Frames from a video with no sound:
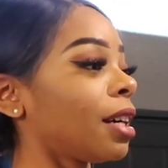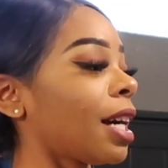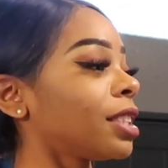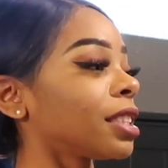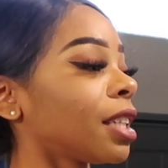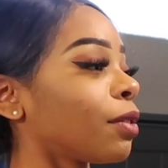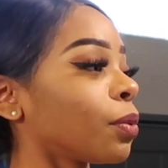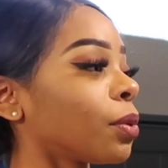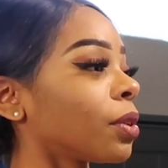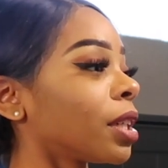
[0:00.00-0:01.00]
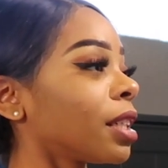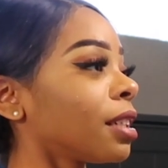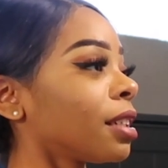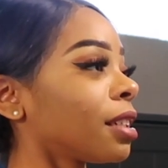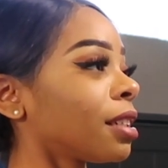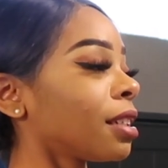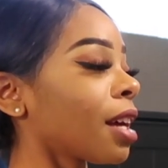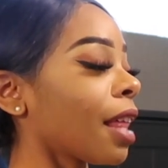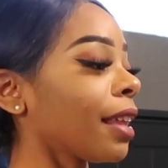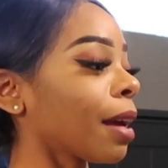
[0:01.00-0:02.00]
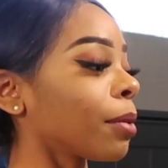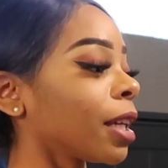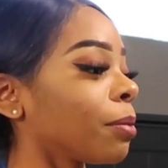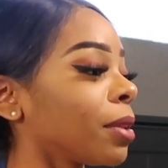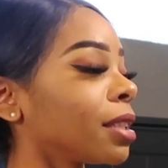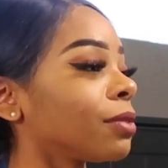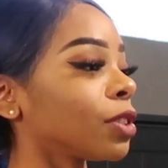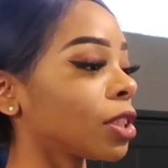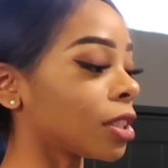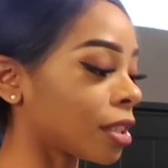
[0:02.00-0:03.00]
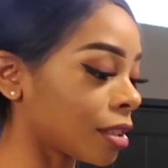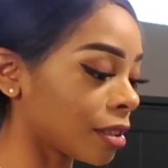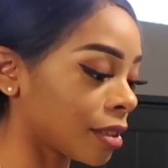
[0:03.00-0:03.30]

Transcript: I never wore it. I think I'm gonna keep this for sure.